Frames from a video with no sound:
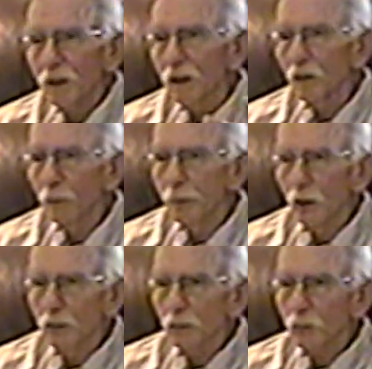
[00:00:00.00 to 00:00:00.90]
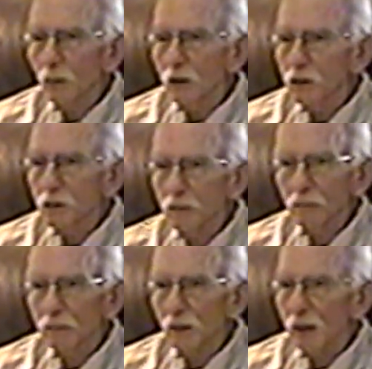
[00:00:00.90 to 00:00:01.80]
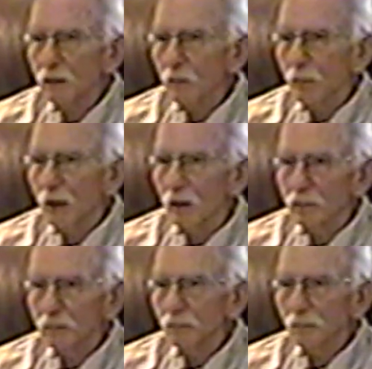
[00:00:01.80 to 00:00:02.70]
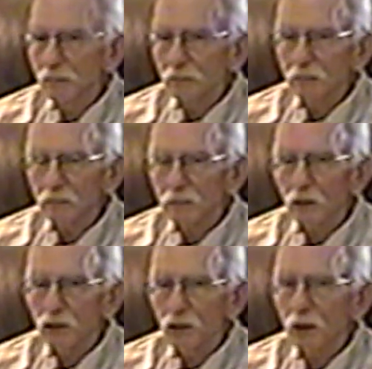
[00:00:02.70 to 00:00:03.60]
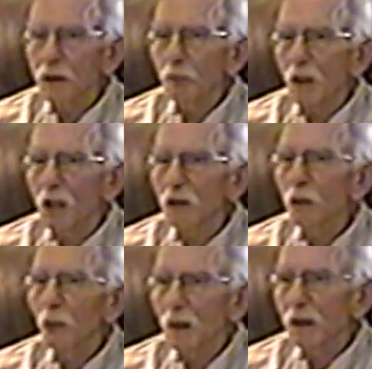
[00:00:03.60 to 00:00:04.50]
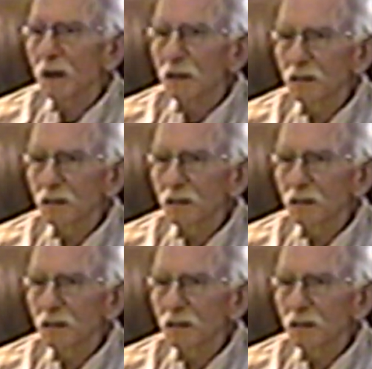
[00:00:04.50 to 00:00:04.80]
and the boat was like about a city block away.